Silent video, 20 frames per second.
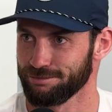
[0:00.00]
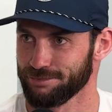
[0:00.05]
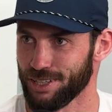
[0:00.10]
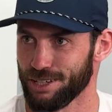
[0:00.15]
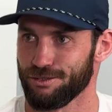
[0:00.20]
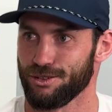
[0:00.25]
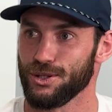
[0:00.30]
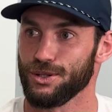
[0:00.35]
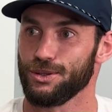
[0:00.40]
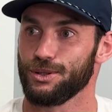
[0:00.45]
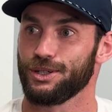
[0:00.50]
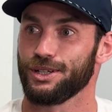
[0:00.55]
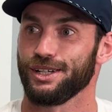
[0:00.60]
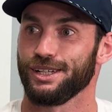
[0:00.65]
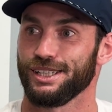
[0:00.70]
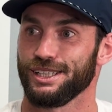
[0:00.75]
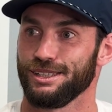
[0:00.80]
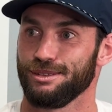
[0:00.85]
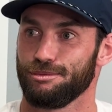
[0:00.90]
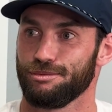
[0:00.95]
If you
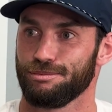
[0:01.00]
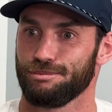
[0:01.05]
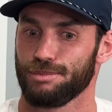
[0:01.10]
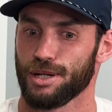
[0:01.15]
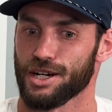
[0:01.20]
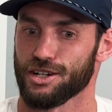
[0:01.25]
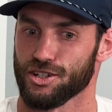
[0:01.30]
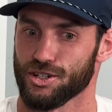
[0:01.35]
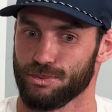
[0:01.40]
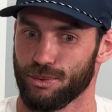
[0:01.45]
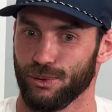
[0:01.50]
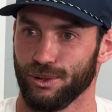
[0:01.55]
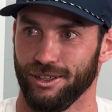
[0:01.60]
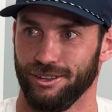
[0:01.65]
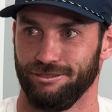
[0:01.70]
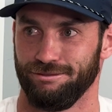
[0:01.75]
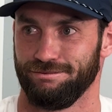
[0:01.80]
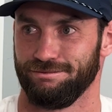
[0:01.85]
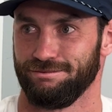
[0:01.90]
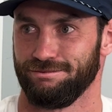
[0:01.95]
could pick a
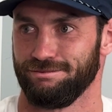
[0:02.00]
sport